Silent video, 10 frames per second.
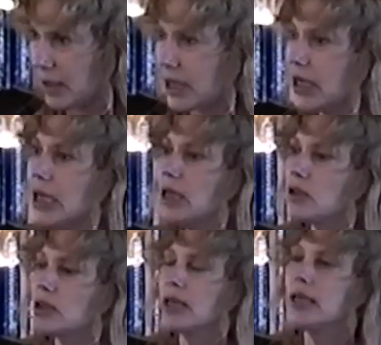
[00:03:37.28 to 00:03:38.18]
He,
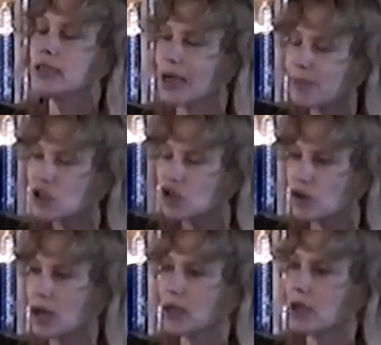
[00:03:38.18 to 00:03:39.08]
he
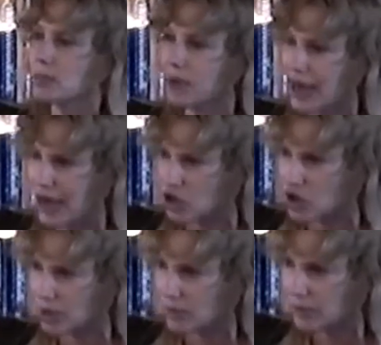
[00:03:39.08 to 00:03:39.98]
demonstrated
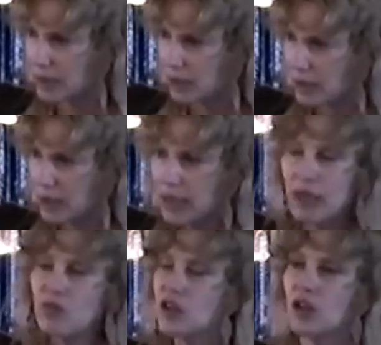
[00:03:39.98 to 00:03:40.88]
compassion.
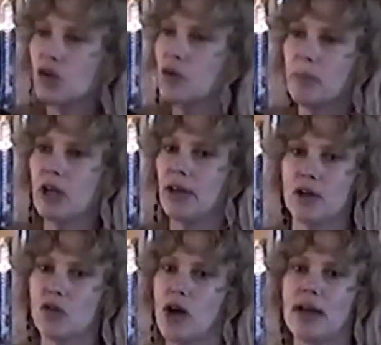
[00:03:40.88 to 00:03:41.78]
Even to the criminal on the
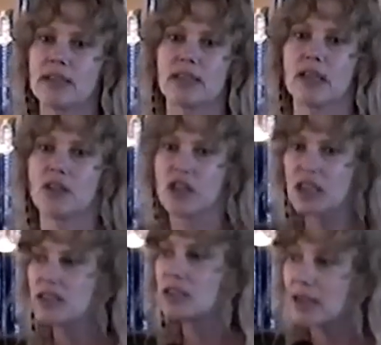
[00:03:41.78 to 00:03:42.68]
cross, he said,
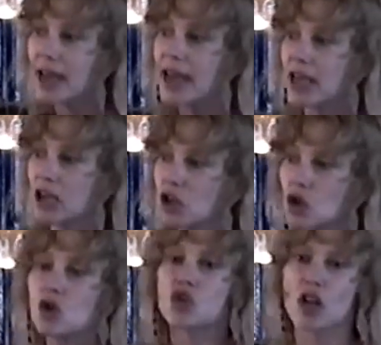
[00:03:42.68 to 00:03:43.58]
this day
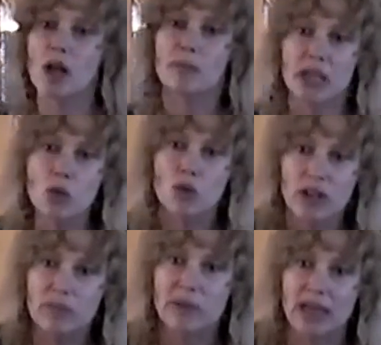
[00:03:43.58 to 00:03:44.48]
you shall be
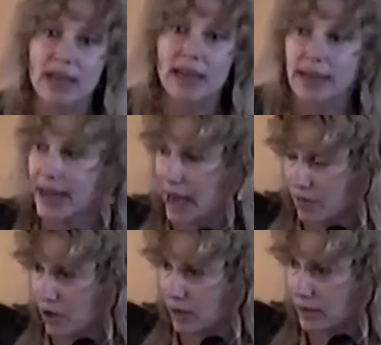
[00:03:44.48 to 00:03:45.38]
with me in
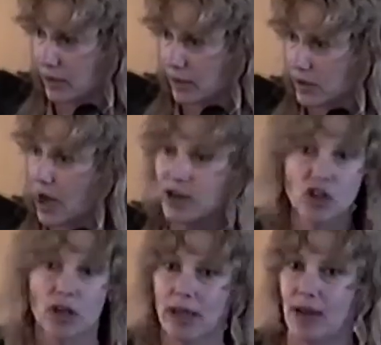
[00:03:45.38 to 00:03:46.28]
heaven. Not
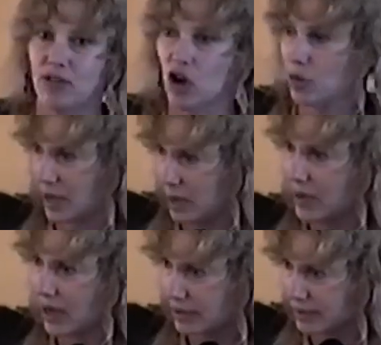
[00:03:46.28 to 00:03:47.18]
you're going to have to go pay
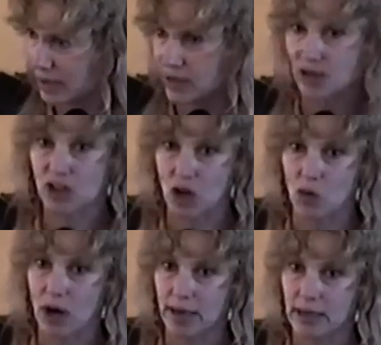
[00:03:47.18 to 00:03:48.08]
penalties and so
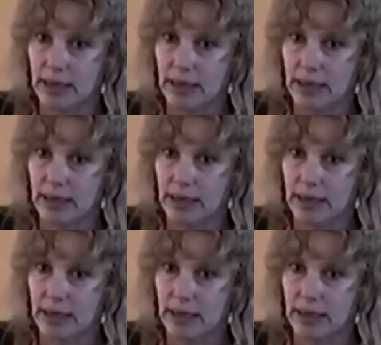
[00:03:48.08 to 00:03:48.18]
on.